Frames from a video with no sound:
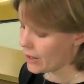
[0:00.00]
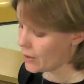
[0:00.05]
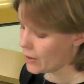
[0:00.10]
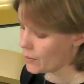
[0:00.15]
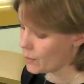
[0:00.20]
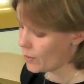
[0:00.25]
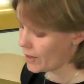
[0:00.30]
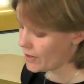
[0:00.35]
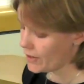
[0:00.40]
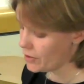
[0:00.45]

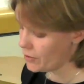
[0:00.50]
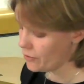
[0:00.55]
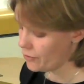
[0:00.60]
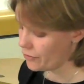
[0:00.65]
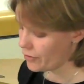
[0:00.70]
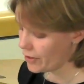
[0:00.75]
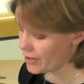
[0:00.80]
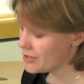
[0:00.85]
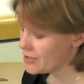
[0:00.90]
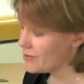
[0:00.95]
And when you
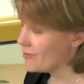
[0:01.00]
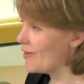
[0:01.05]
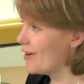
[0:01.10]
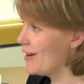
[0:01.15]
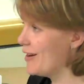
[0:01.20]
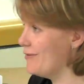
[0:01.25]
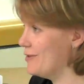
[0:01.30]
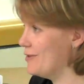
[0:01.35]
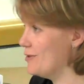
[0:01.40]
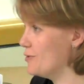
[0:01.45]
first
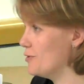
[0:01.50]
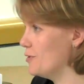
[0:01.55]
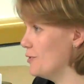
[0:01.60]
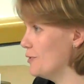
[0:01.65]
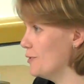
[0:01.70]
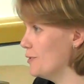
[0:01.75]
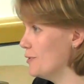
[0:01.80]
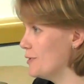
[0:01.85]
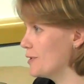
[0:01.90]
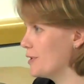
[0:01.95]
arrived in
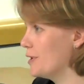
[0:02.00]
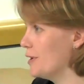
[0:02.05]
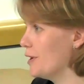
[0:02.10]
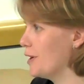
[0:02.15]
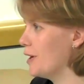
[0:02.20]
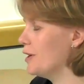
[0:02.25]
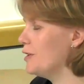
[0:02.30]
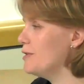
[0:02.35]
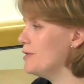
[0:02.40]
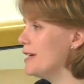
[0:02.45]
Treloar,
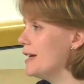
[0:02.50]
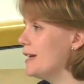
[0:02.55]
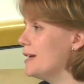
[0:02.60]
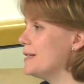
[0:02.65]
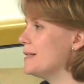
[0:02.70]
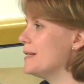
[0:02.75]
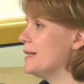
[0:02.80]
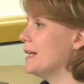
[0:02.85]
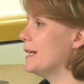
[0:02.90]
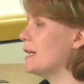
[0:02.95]
can you tell
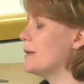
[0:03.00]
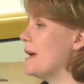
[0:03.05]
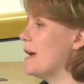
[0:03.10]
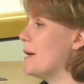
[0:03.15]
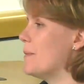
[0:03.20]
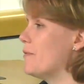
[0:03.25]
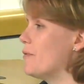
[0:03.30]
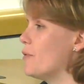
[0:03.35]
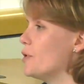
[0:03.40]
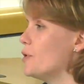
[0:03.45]
us a little
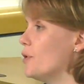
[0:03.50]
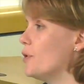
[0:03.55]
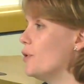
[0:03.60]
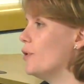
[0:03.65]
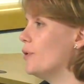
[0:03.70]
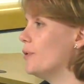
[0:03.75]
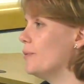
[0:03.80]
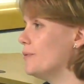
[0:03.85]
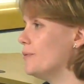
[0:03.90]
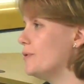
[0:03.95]
bit of what
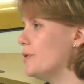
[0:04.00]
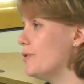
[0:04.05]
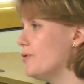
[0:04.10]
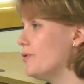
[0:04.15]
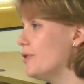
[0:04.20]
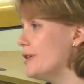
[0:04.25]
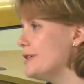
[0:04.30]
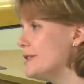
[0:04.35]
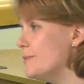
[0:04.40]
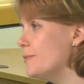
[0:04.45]
your sort of
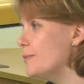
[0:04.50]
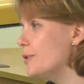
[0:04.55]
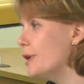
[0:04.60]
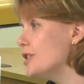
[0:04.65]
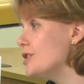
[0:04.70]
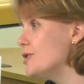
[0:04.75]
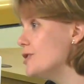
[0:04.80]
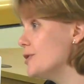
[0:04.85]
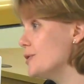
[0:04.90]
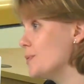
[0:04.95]
first
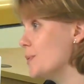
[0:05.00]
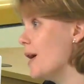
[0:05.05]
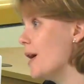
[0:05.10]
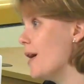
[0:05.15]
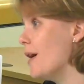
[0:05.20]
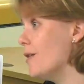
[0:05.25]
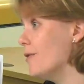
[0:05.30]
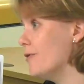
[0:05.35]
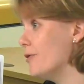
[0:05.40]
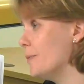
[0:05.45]
impressions
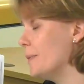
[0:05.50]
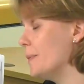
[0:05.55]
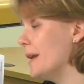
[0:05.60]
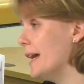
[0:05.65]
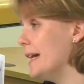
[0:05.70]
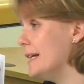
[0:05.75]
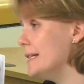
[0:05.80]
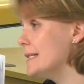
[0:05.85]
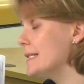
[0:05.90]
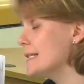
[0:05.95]
were of the
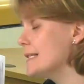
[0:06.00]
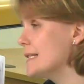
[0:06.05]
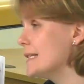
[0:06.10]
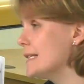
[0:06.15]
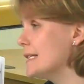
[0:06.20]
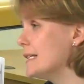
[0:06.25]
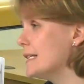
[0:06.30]
place?